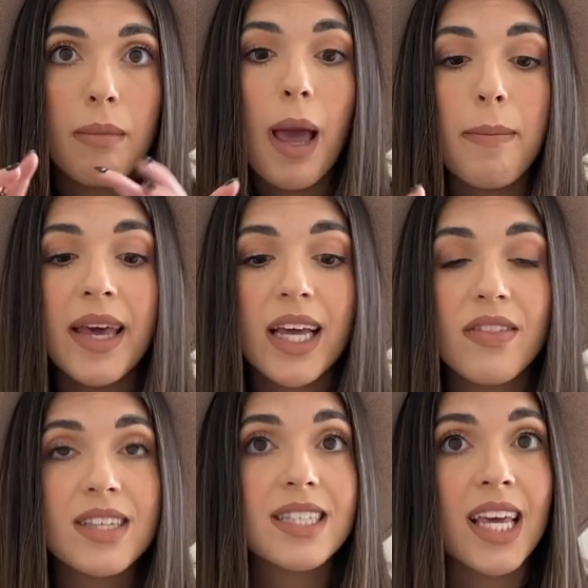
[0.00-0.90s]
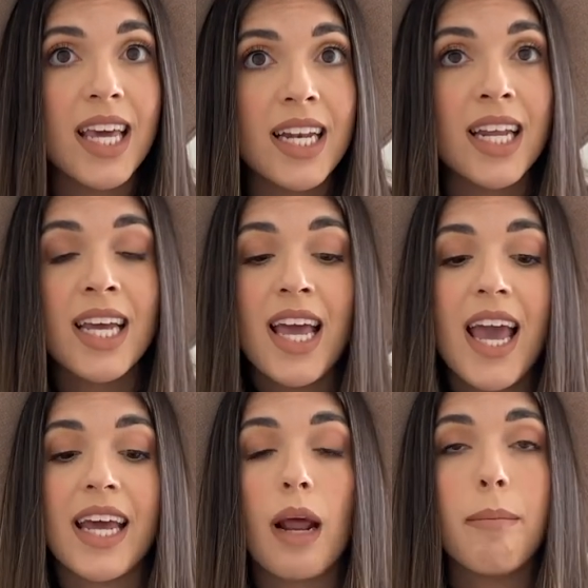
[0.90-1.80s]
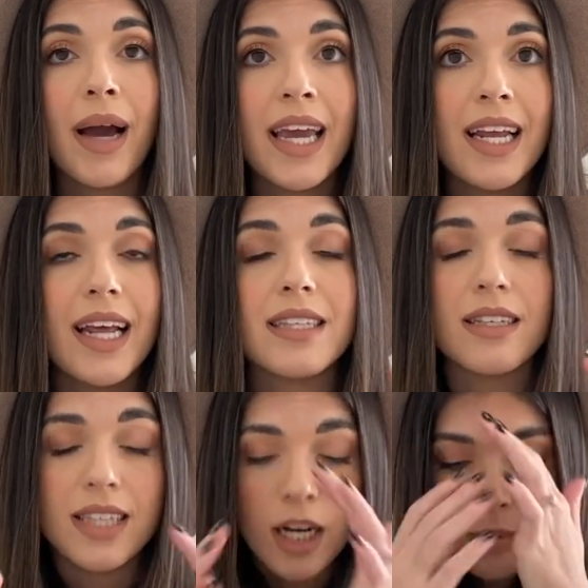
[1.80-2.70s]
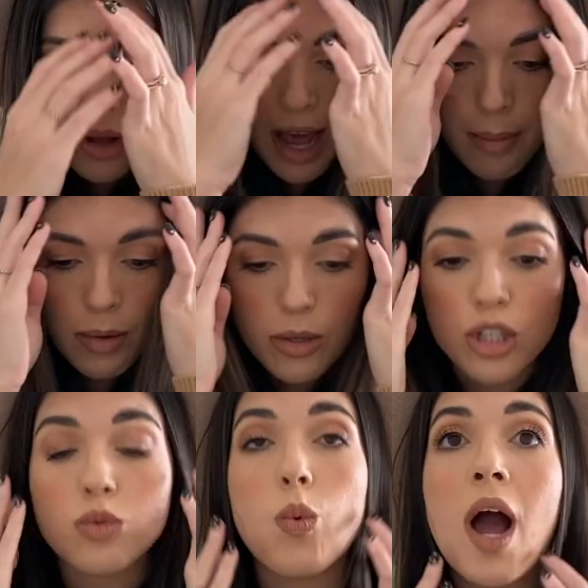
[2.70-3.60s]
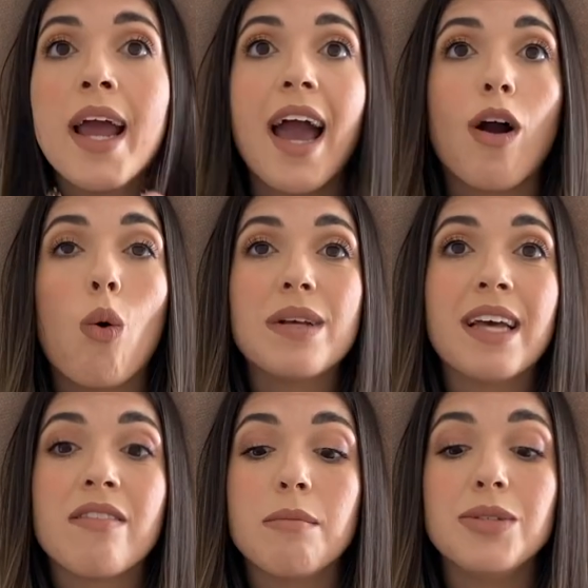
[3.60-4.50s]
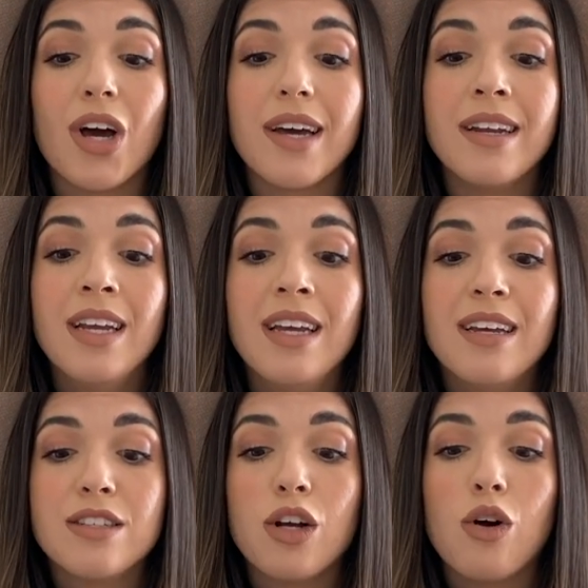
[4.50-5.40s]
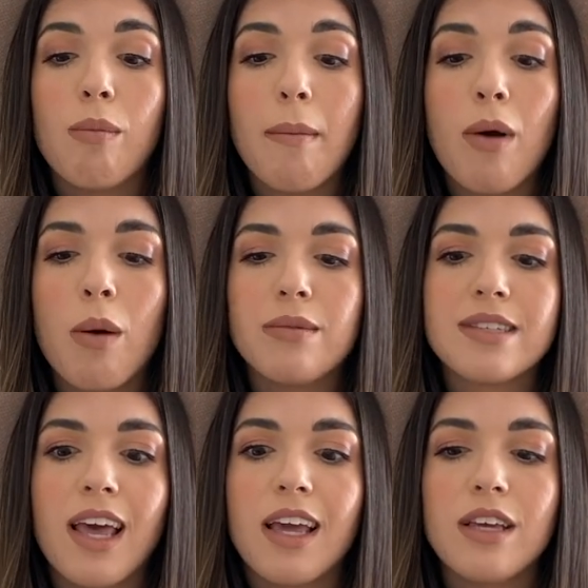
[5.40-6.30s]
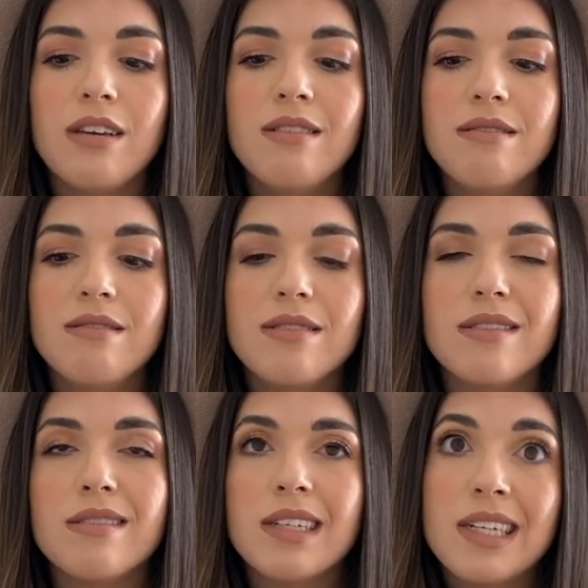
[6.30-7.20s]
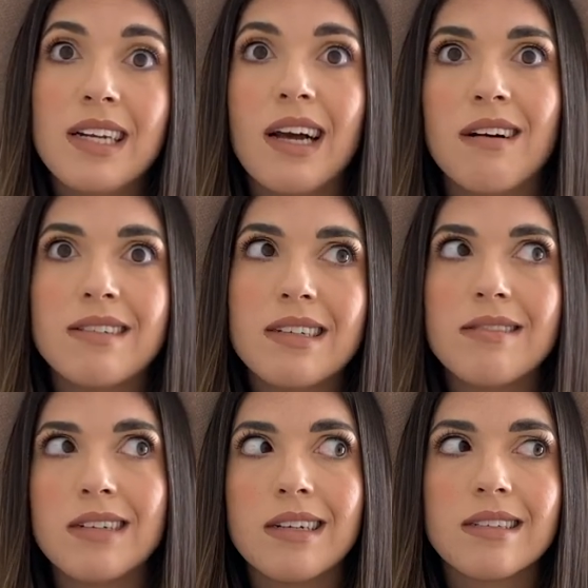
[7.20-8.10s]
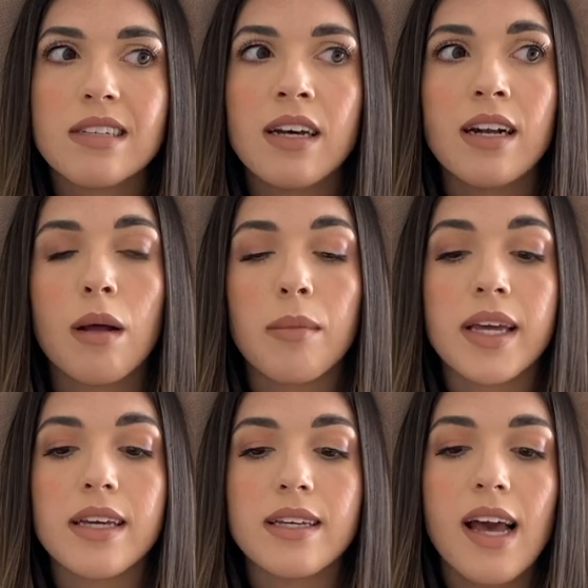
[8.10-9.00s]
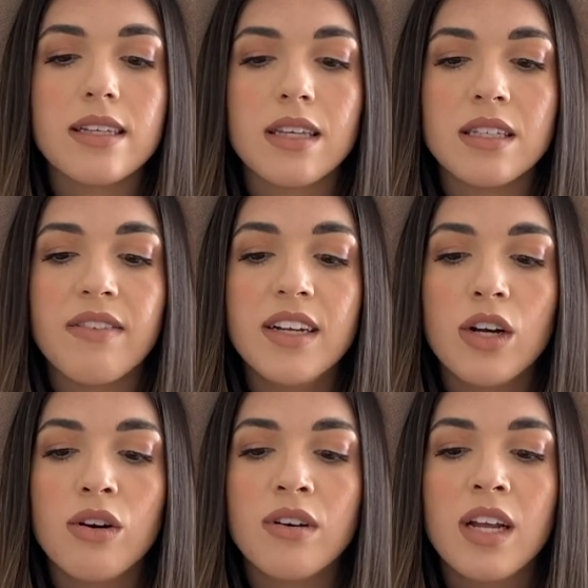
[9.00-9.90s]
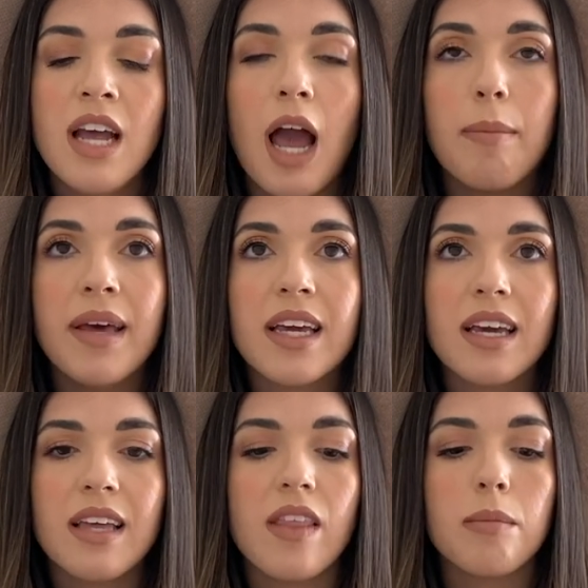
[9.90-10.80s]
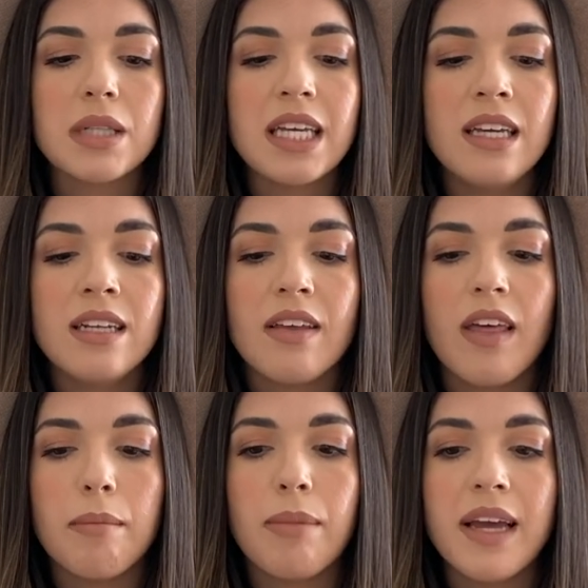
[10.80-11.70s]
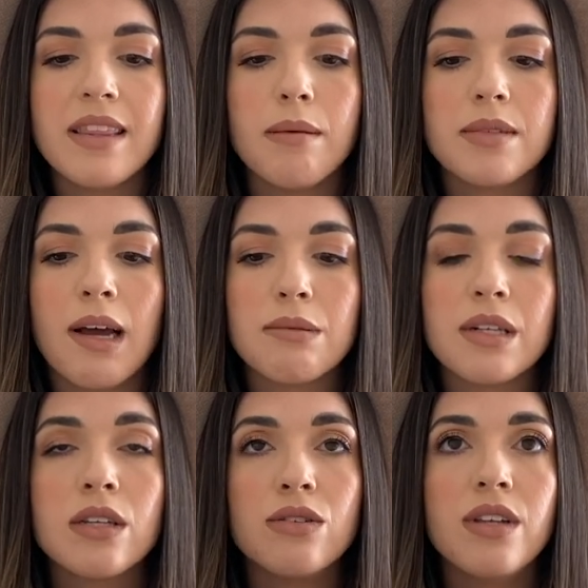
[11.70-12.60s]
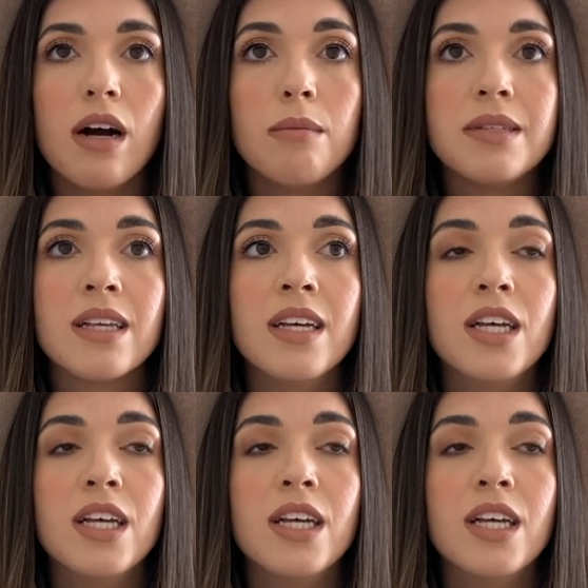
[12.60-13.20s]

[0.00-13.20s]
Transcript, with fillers: I pick the skin and I bite. It's a terrible habit, which is why I always have them done. So my mom was like, "You you really need to always have your nails done." And I'm like, "Yes, because if I don't, I pick and they bleed and I bite them down to little nubs."